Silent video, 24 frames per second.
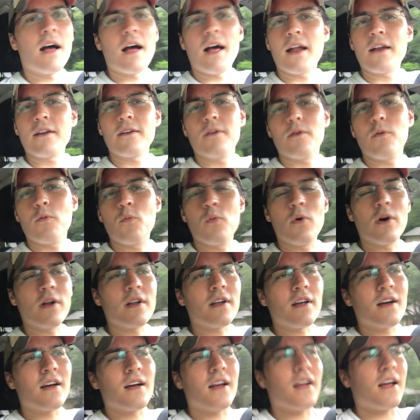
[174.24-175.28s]
I don't
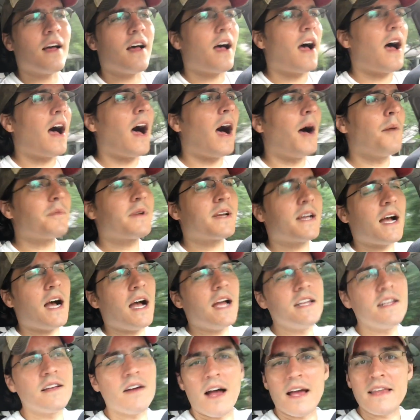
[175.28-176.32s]
know
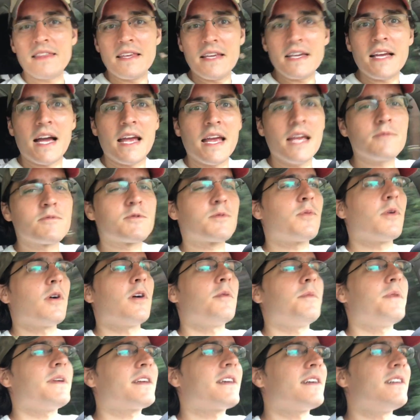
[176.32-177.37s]
I think I am spoiled
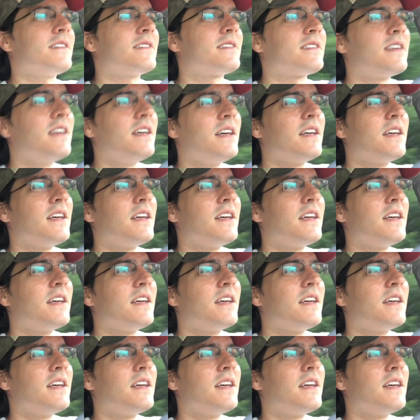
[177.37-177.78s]
because